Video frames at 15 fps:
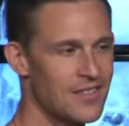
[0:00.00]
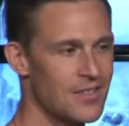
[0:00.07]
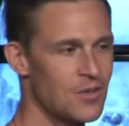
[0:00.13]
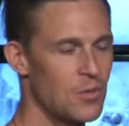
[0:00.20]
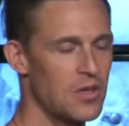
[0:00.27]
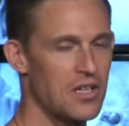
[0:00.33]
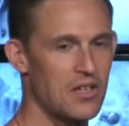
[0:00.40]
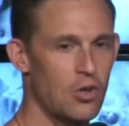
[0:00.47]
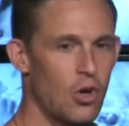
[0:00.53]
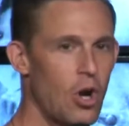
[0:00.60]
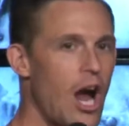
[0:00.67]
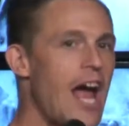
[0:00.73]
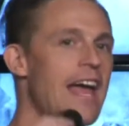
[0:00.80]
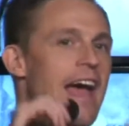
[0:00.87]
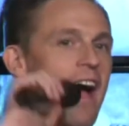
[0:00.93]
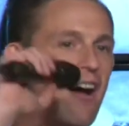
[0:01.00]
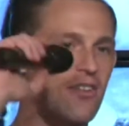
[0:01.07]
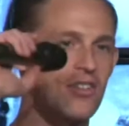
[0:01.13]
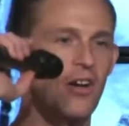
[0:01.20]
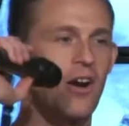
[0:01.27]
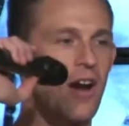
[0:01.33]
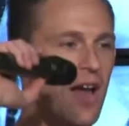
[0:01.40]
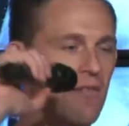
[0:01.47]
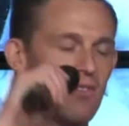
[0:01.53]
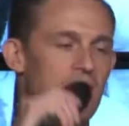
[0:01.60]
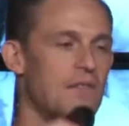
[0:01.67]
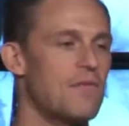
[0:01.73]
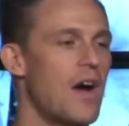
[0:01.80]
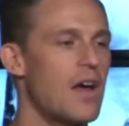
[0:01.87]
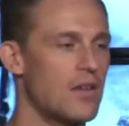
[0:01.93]
We're to cry out to our Heavenly
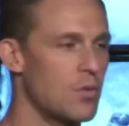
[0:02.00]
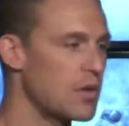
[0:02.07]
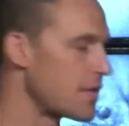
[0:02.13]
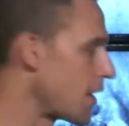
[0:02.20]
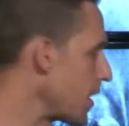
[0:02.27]
Father with our